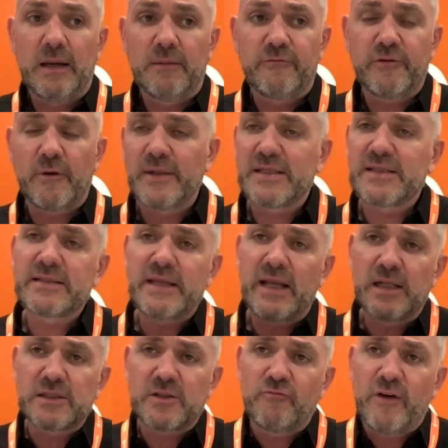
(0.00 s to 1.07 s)
from a
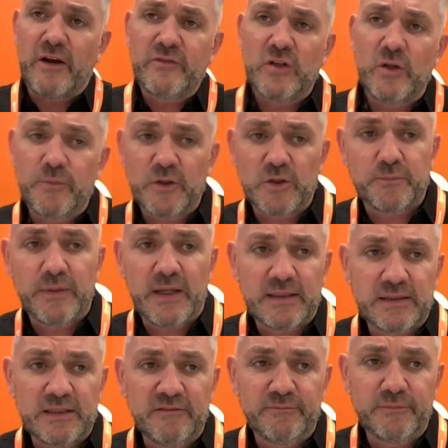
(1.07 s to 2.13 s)
sales and revenue
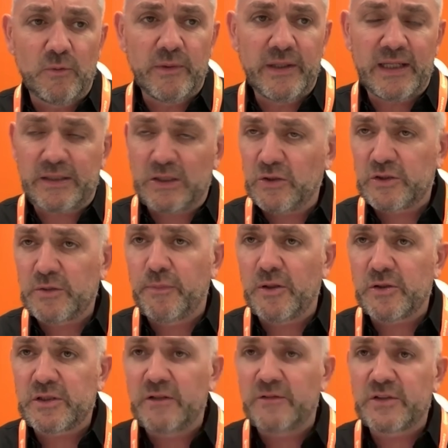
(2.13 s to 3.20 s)
perspective, but we had lots of
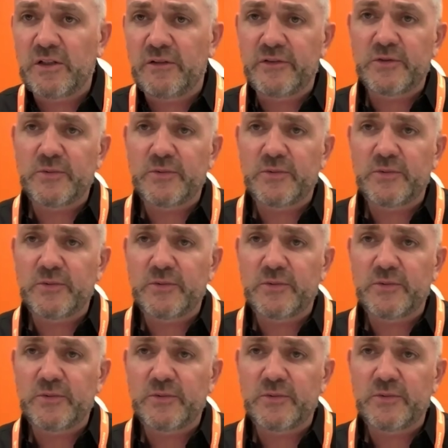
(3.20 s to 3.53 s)
positive stuff as